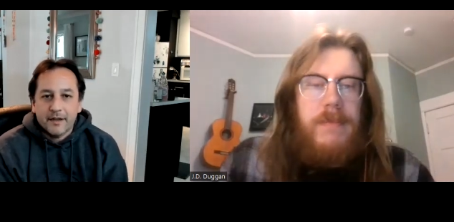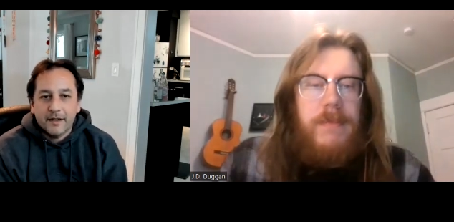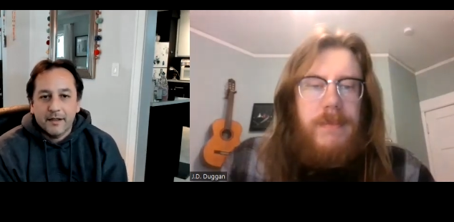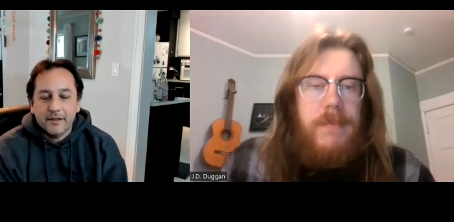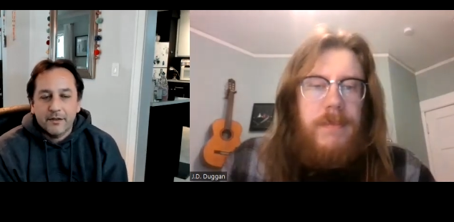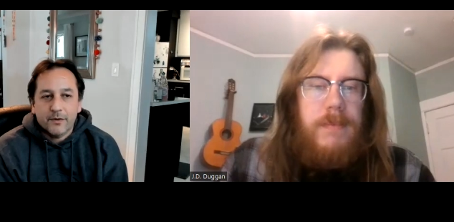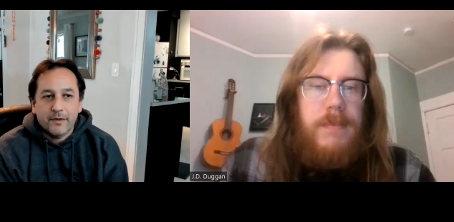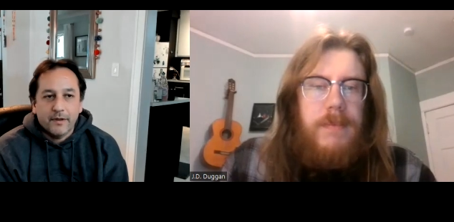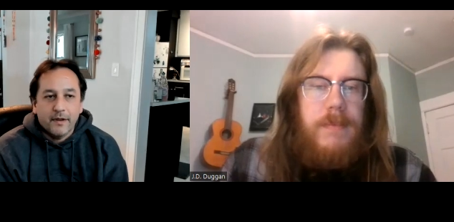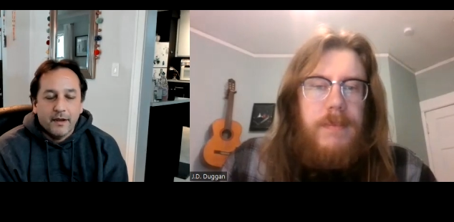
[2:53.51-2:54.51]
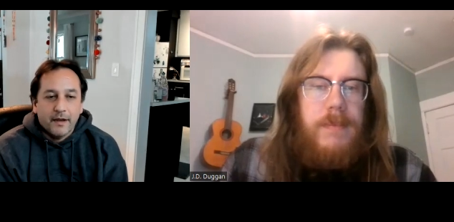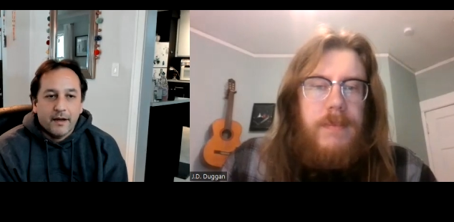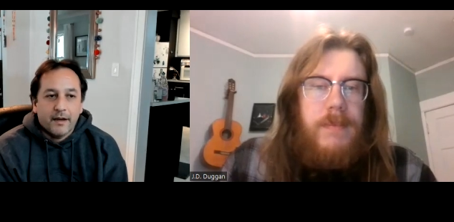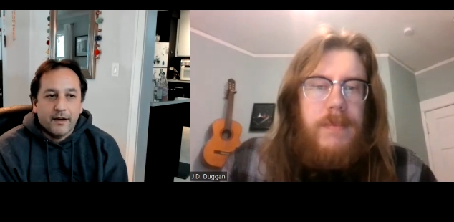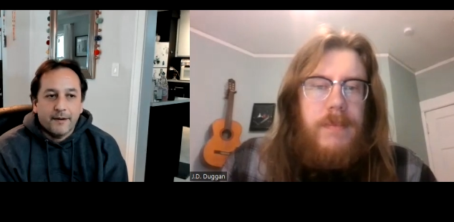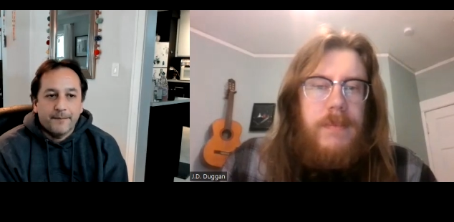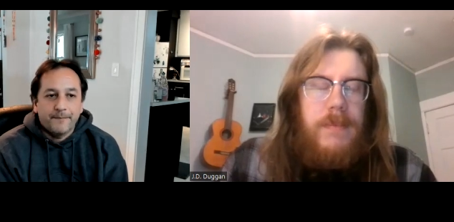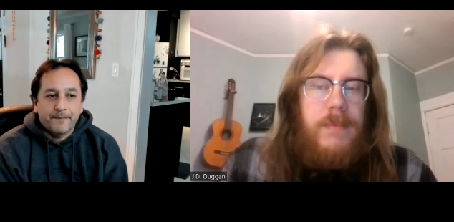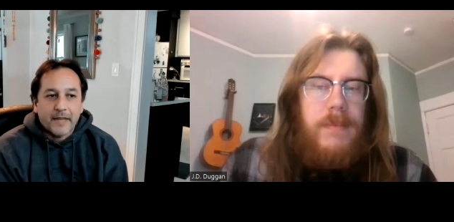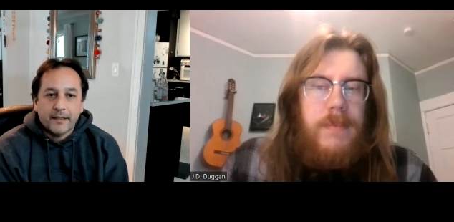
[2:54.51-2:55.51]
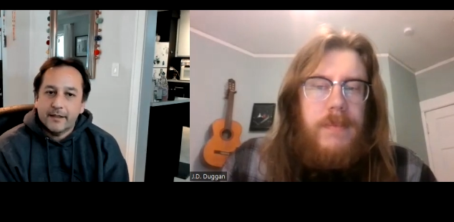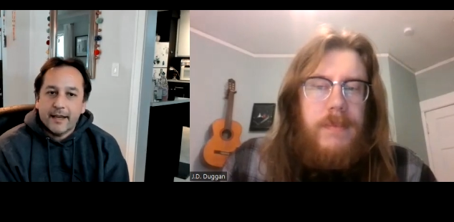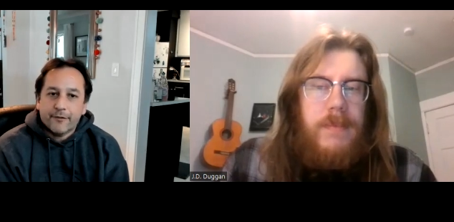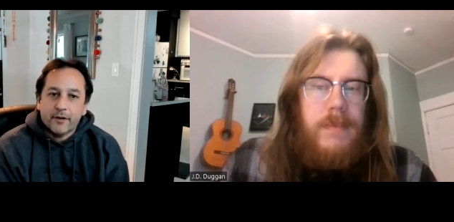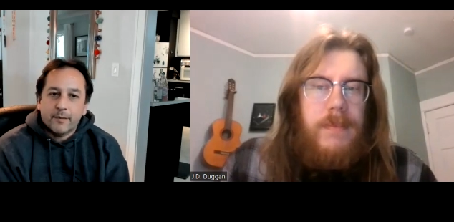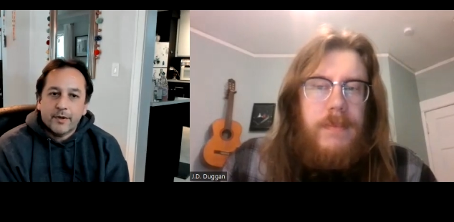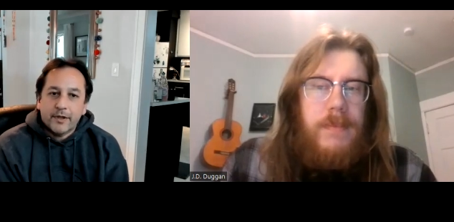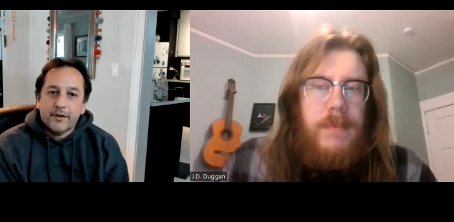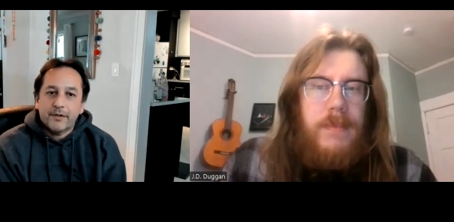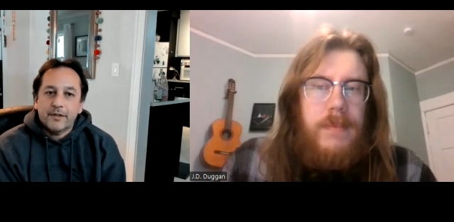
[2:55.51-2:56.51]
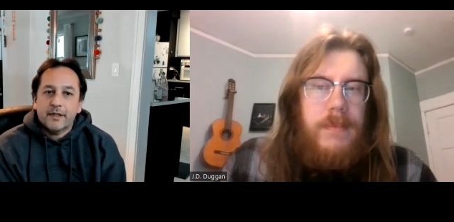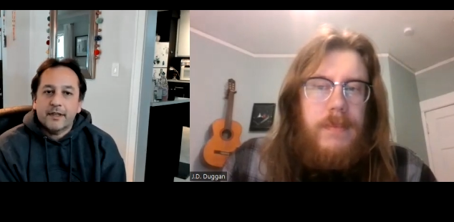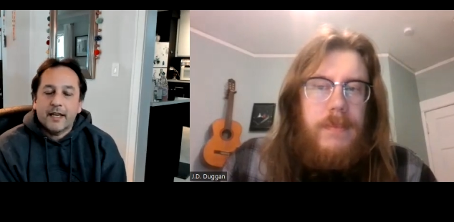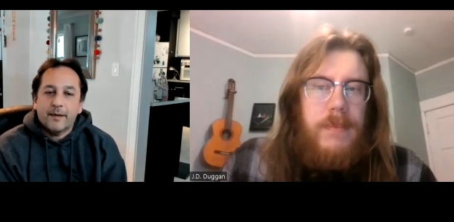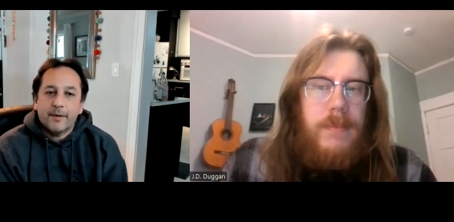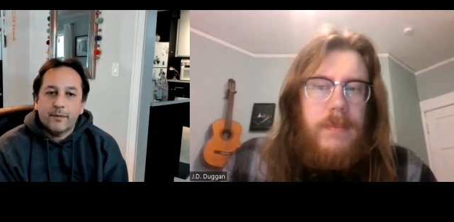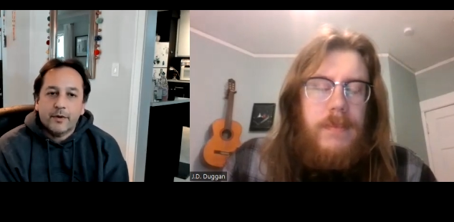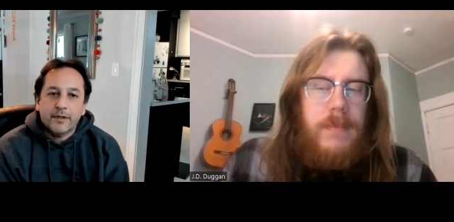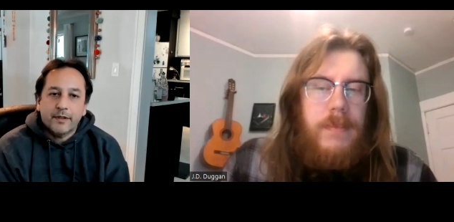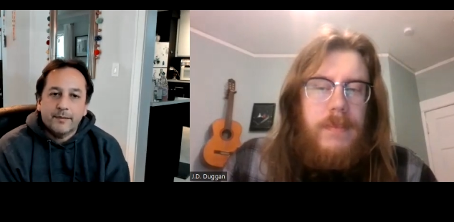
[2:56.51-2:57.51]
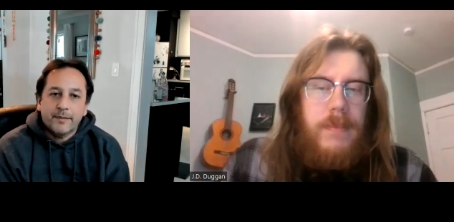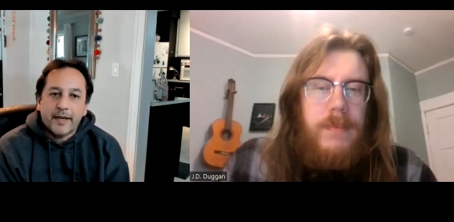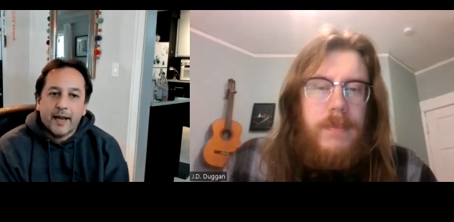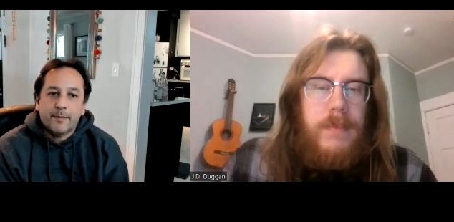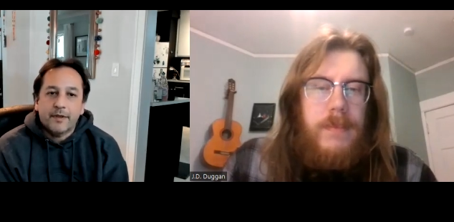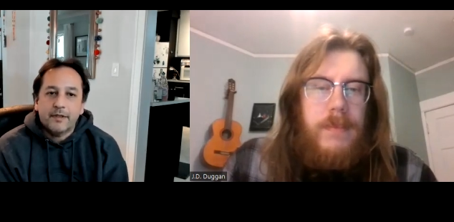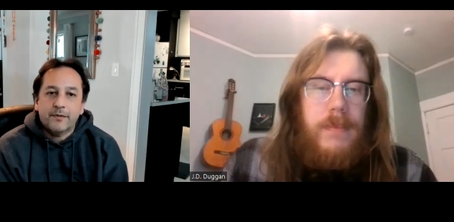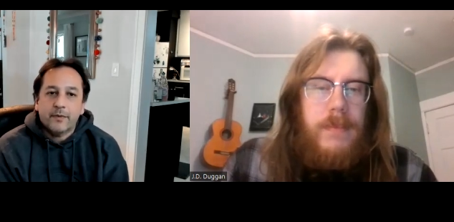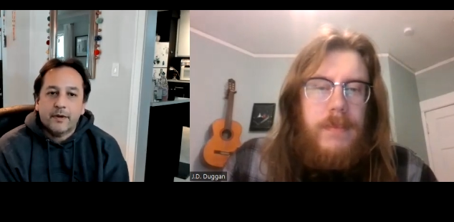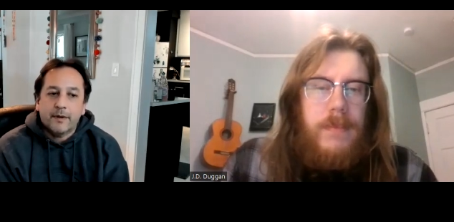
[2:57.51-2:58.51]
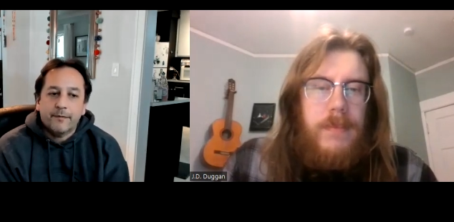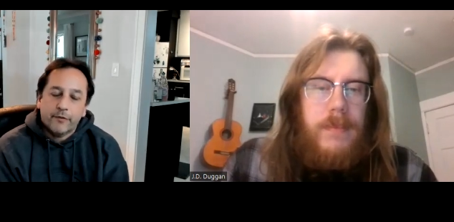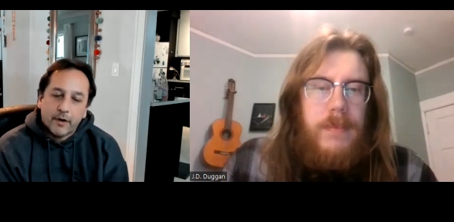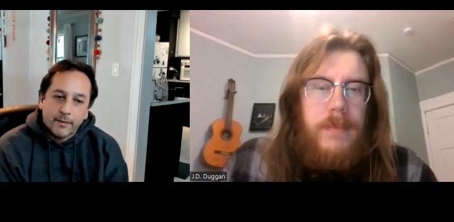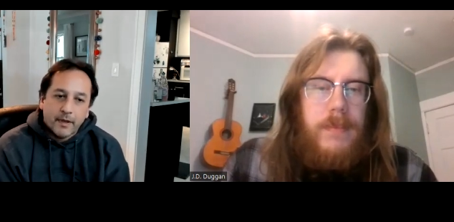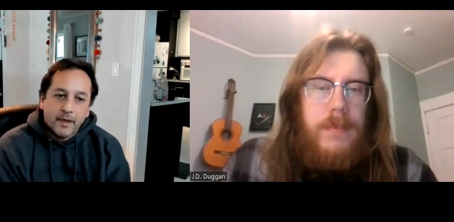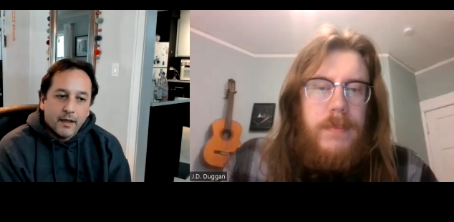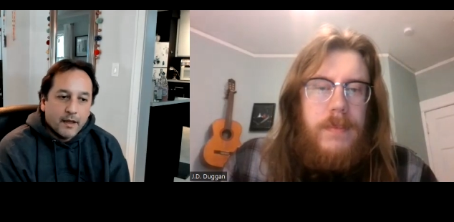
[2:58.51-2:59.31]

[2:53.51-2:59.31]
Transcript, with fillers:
Speaker 1: Uh, and so um, I did that for a number of years, then came and worked in Minneapolis, where I'm from,